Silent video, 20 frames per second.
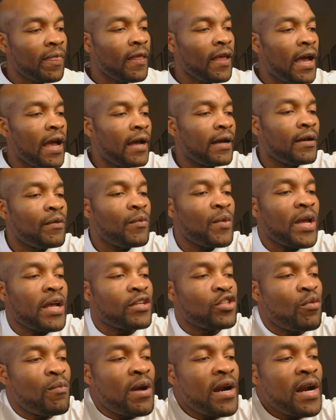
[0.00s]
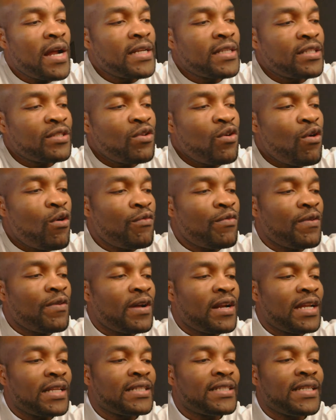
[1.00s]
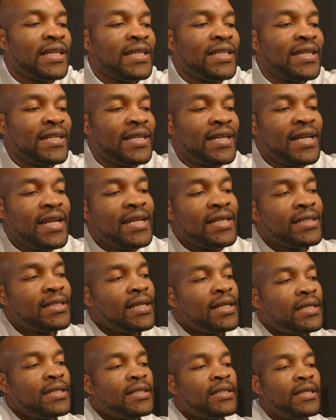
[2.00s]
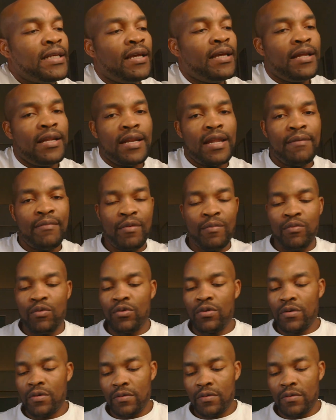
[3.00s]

And we can summarize it off, let's say in 3 days. Let's say, let me put